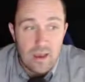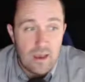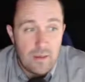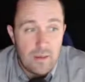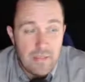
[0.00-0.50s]

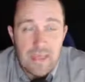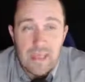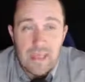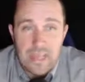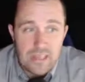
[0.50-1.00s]
um, and they
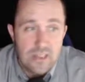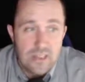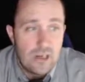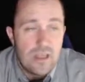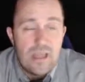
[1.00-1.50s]
get
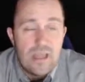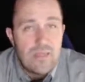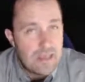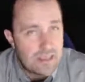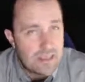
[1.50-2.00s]
injured,
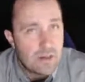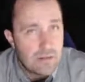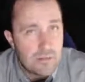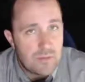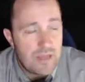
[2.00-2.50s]
that still
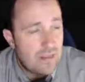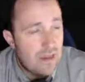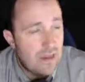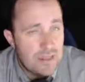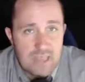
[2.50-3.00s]
comes back
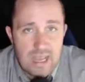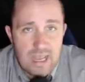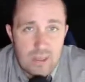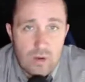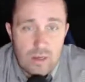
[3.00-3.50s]
to us
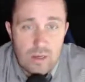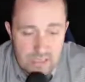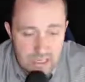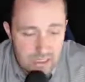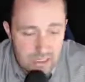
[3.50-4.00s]
as the
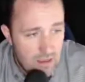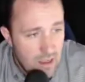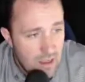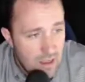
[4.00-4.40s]
organization,